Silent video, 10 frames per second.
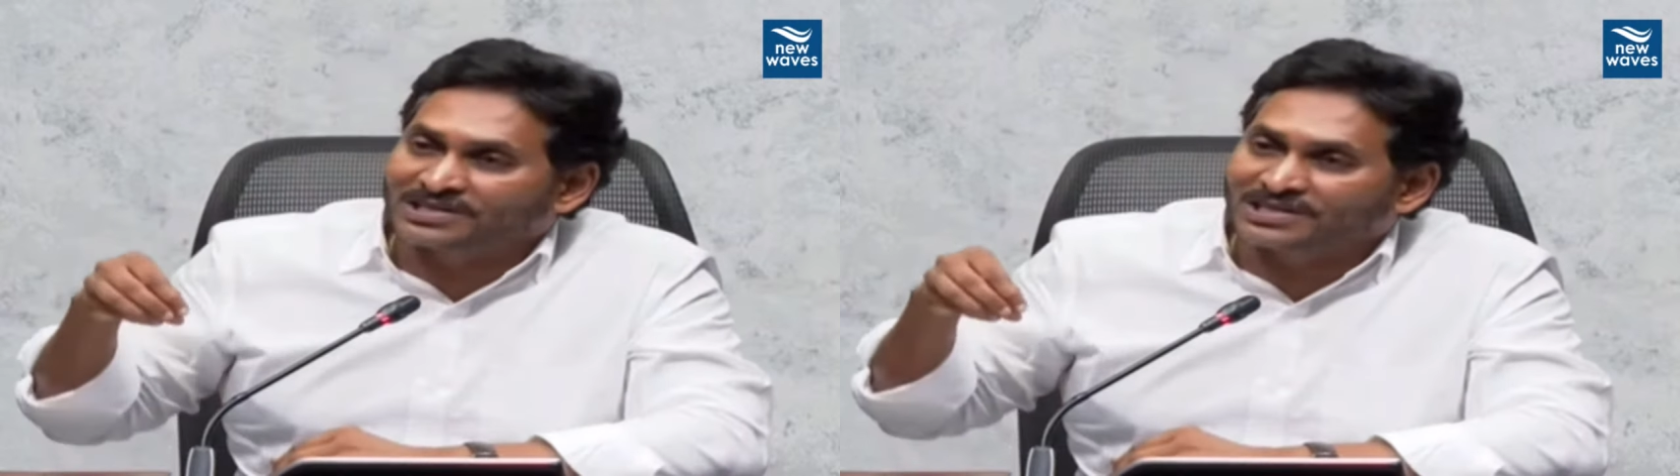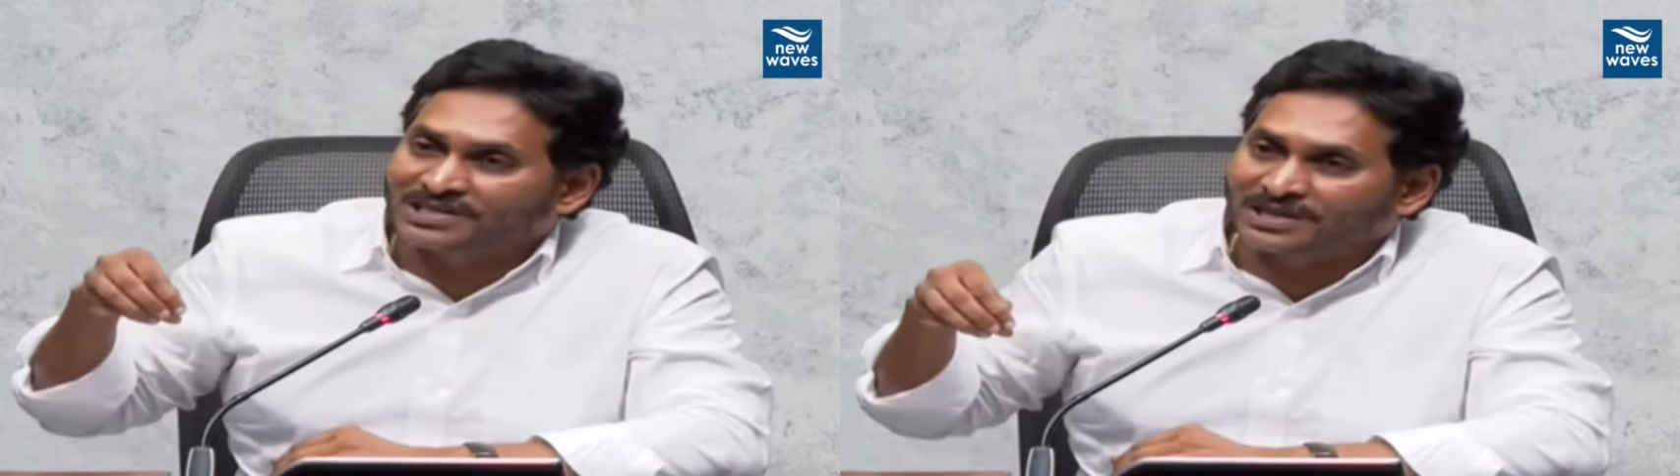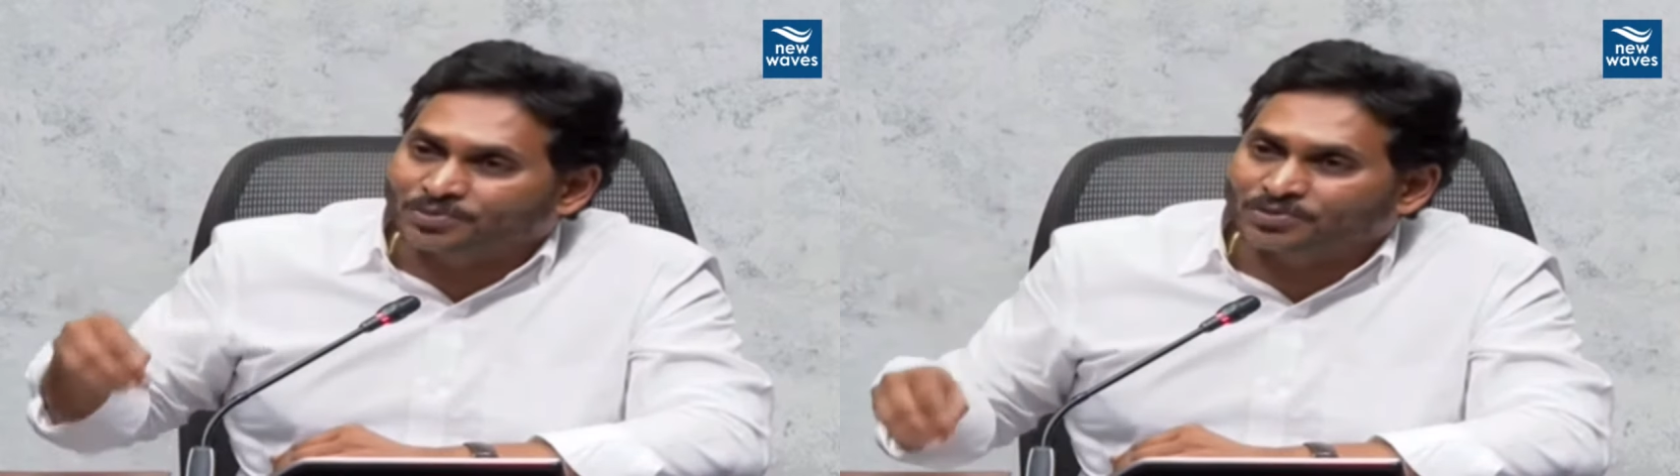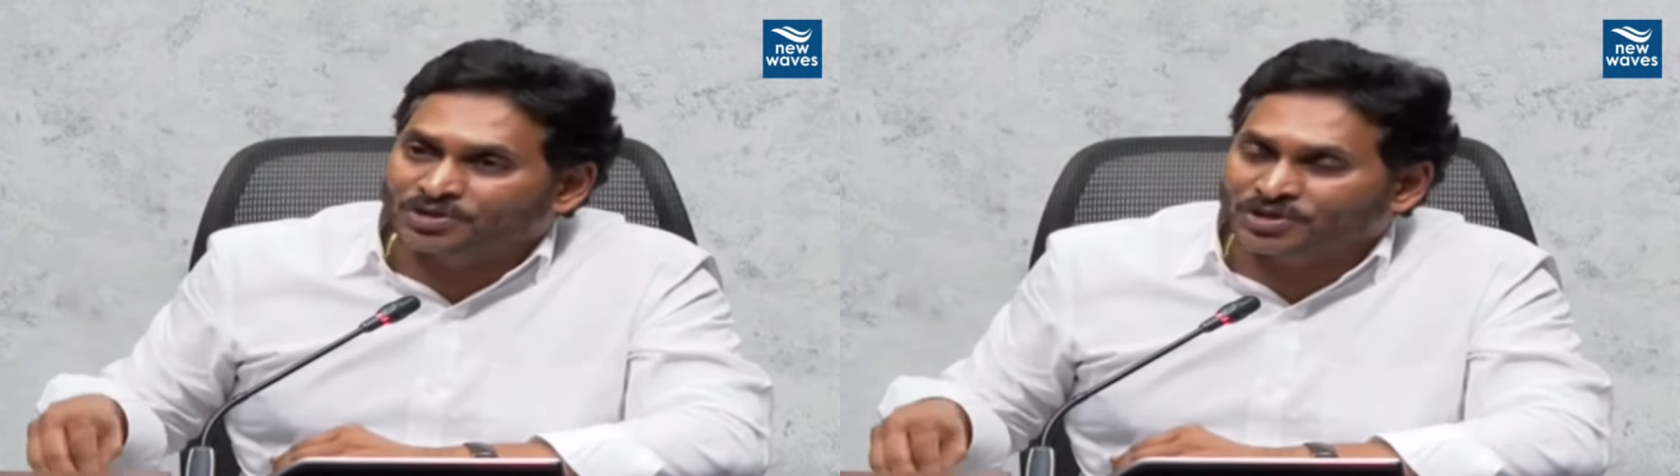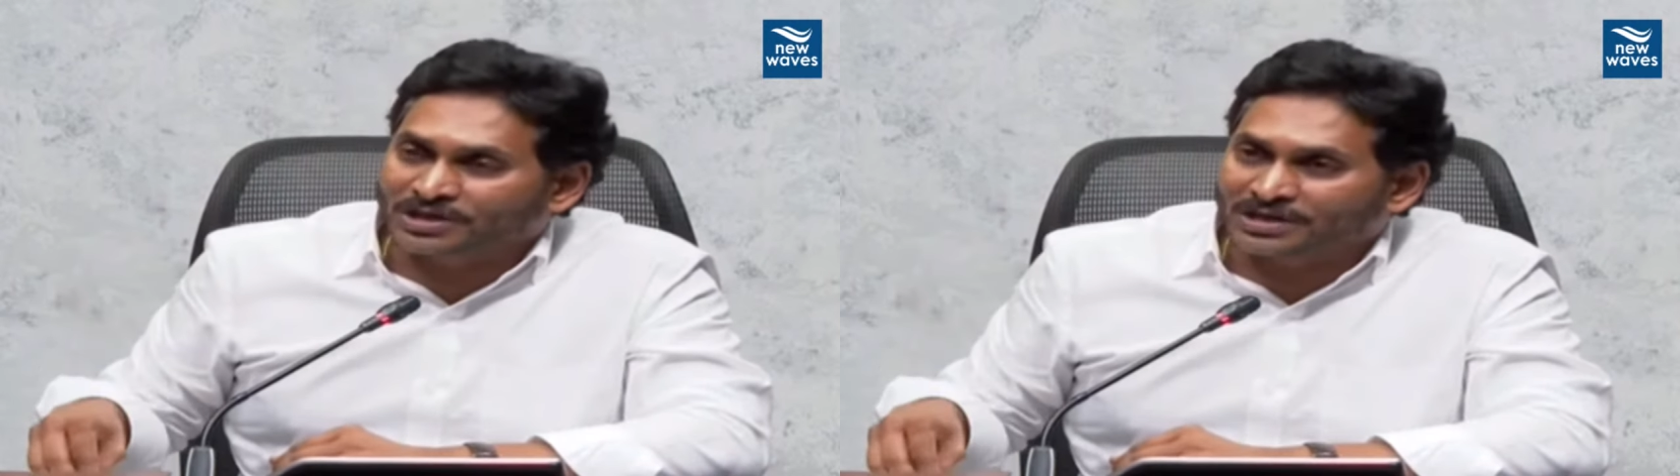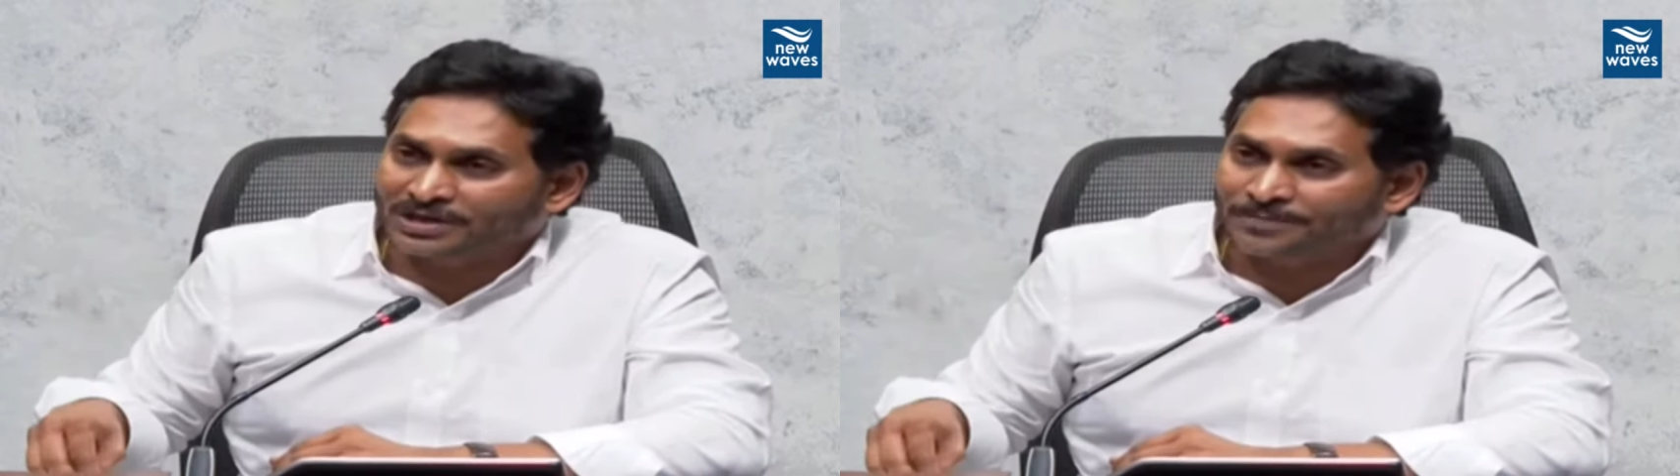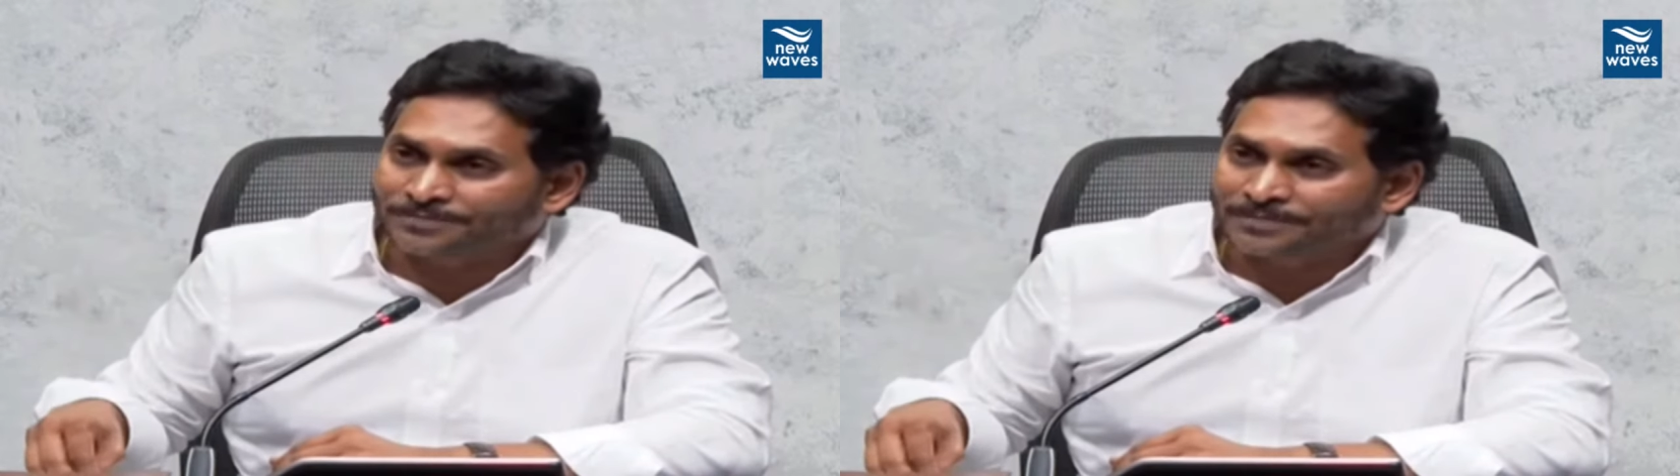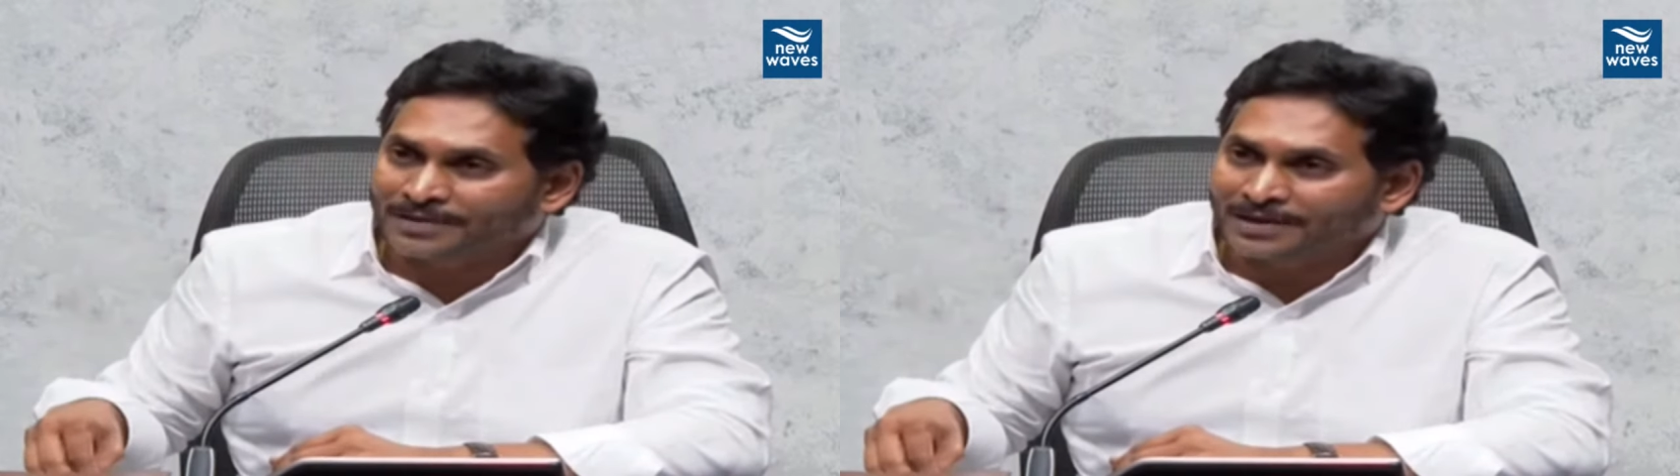which is in the opposition